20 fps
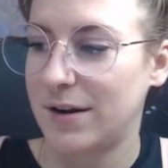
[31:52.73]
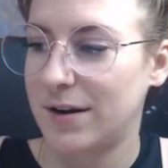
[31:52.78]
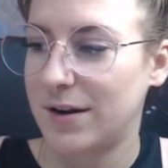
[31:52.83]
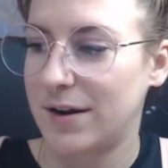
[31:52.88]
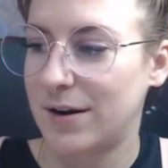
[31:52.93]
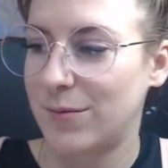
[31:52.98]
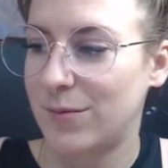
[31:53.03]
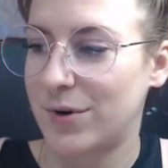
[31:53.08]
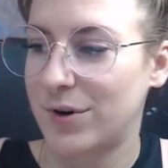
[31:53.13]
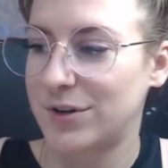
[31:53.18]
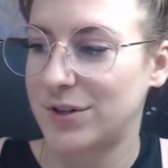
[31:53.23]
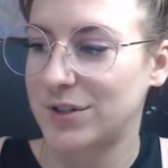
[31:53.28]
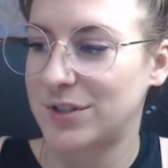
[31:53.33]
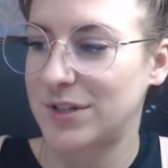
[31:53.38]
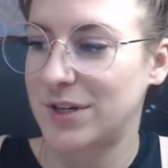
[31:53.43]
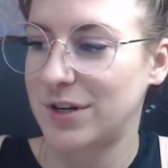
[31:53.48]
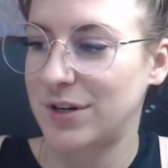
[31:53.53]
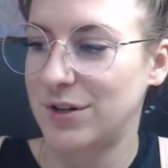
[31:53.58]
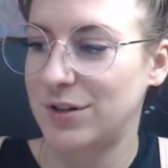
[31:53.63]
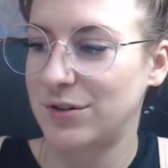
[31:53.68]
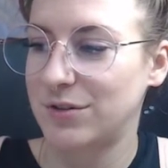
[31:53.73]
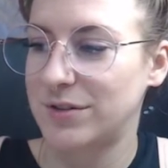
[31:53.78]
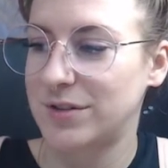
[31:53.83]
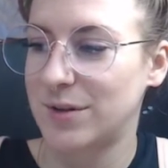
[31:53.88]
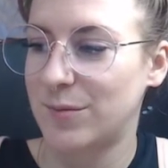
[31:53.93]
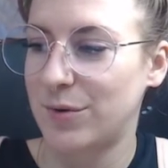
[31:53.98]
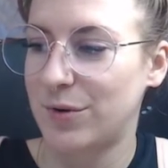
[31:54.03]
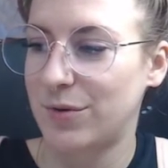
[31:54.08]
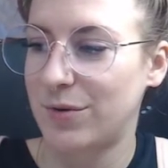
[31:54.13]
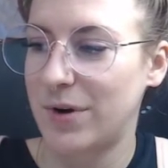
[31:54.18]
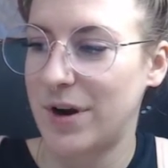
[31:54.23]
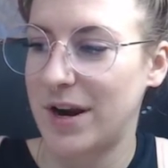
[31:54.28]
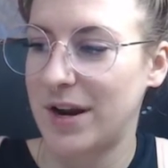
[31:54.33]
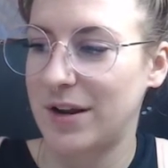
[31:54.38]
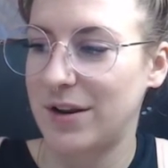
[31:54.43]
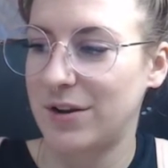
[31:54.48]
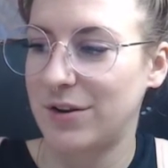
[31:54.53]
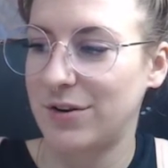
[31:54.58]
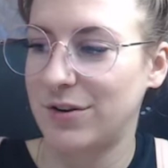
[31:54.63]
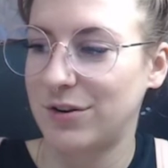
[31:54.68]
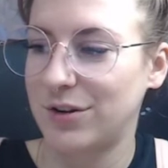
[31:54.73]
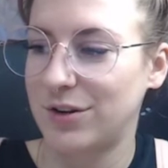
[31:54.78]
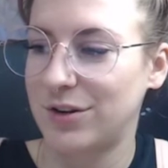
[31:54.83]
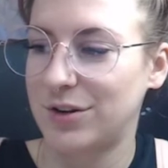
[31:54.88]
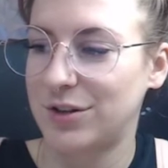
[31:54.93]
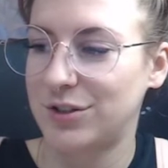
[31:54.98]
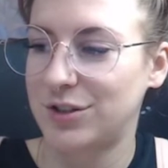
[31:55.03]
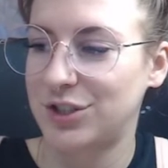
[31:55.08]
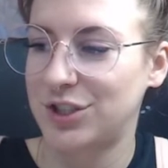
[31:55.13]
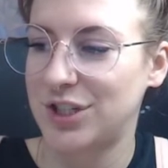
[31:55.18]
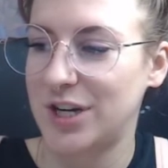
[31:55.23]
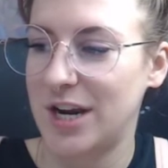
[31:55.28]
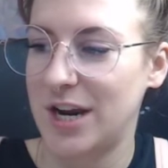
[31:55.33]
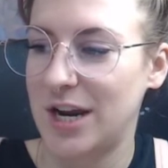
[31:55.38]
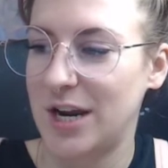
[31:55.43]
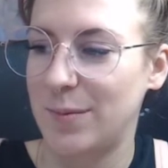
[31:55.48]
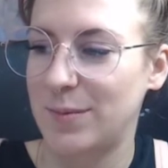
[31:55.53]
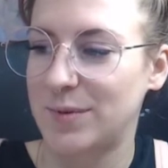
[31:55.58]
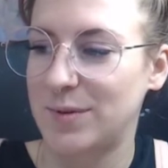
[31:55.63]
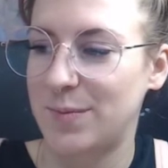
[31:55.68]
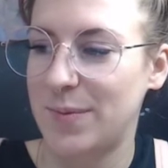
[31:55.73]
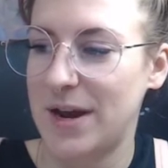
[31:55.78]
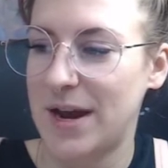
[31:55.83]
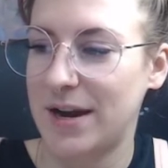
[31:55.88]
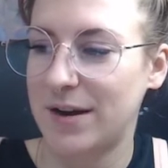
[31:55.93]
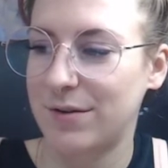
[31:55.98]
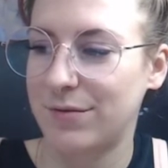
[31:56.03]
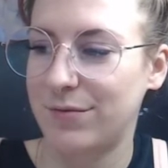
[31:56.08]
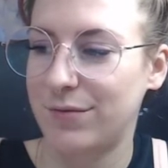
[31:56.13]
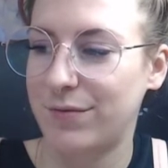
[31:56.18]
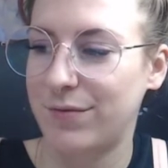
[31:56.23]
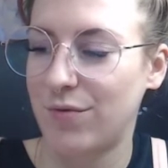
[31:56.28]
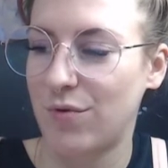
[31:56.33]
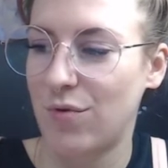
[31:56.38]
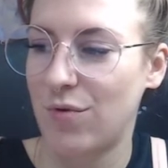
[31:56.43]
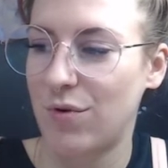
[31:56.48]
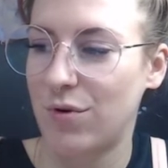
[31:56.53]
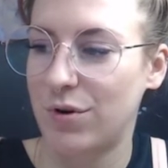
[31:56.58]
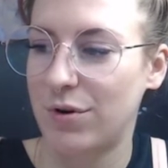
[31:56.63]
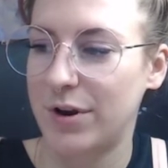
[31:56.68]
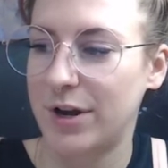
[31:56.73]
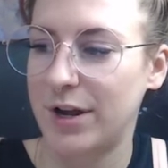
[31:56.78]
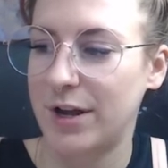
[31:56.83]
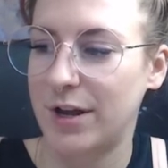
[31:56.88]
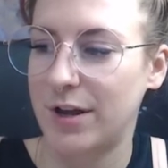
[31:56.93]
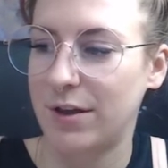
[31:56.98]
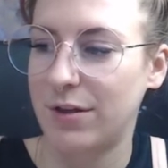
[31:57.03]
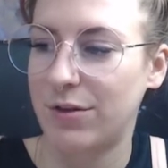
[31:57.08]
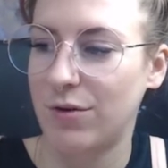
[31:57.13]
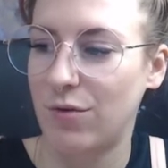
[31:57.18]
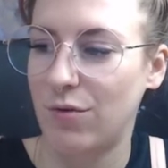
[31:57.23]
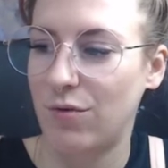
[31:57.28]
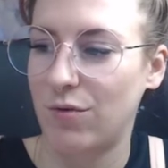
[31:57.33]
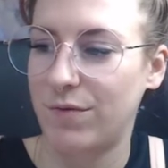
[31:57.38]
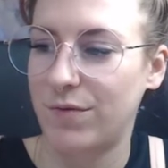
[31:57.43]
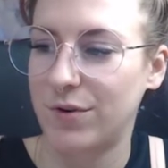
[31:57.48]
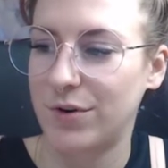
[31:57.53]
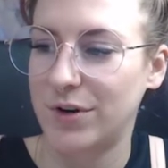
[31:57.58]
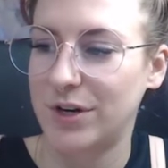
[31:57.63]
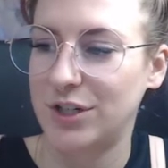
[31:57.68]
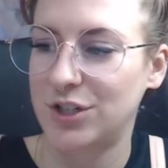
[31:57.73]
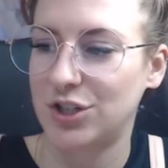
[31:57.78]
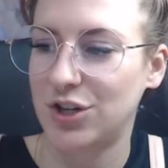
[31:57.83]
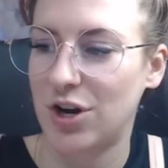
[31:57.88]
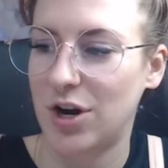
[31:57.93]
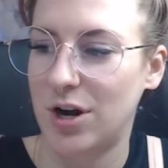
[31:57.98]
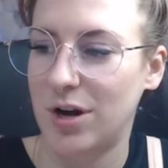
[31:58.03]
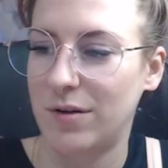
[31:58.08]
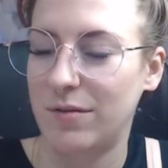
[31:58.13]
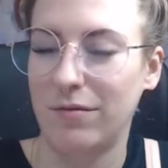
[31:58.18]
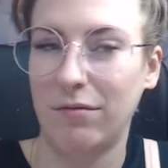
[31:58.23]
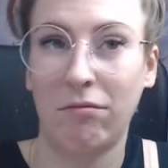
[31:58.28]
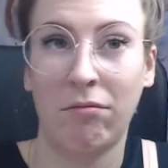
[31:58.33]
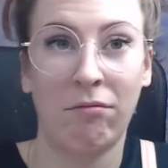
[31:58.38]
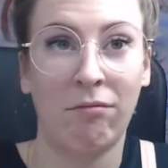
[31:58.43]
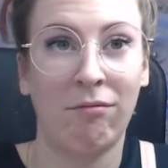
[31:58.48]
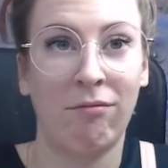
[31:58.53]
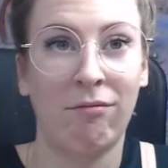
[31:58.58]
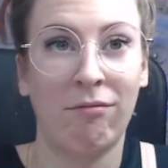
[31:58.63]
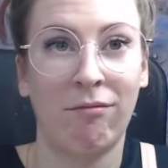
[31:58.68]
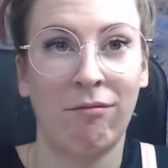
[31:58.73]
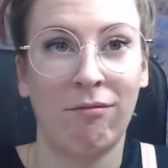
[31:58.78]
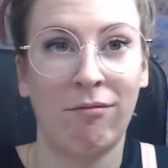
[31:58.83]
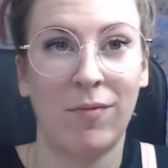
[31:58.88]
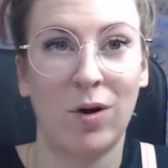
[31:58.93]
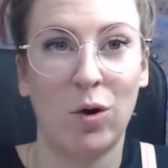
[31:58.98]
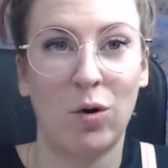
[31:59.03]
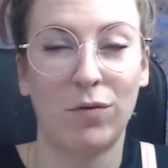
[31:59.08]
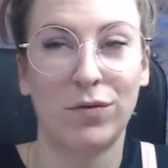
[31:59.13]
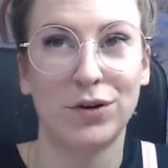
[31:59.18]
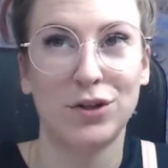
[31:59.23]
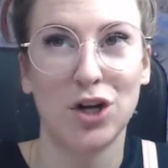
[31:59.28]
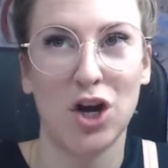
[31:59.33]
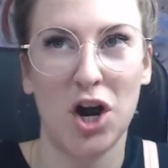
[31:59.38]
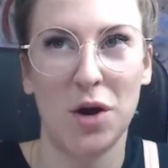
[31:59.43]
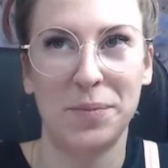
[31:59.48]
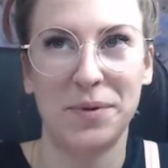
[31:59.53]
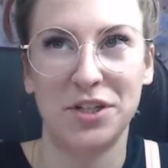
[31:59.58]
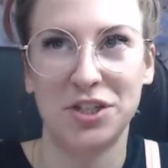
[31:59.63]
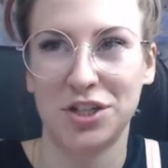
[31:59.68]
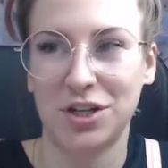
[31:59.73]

And we're just going to do some irregular shapes back and forth over each top, over top each